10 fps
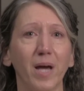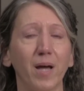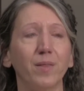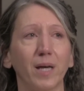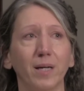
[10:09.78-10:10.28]

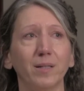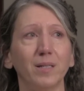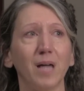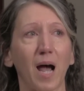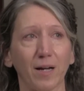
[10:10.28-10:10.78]
and that
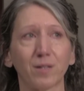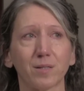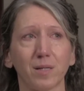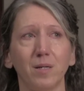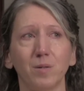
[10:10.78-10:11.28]
I could
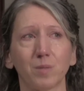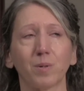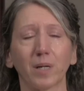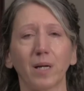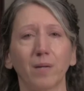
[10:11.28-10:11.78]
see he was
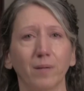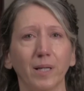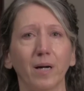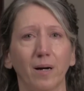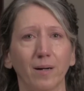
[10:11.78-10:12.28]
working
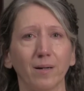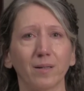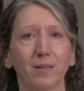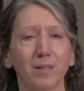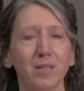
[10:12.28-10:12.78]
really
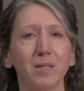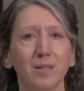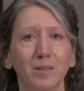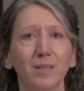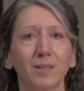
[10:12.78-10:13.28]
hard,
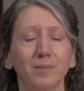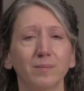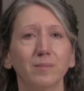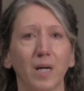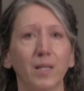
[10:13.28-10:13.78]

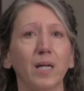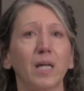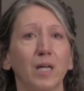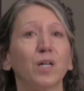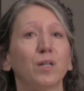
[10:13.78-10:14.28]
and that
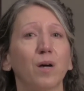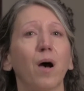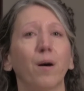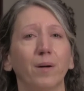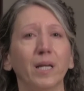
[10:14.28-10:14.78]
he could
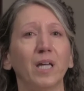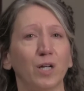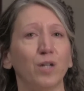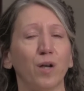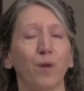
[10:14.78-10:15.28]
go and he
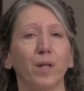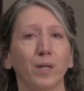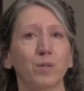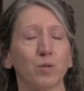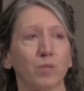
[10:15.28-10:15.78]
could know that
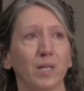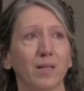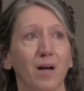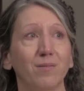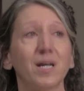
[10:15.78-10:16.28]
he was really
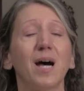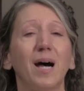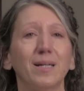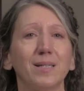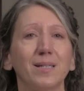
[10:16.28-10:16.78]
loved.
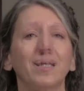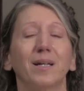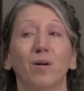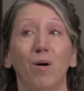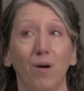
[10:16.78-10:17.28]
I said
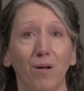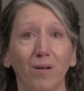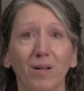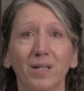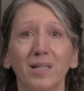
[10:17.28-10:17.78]
it
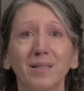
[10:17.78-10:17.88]
all.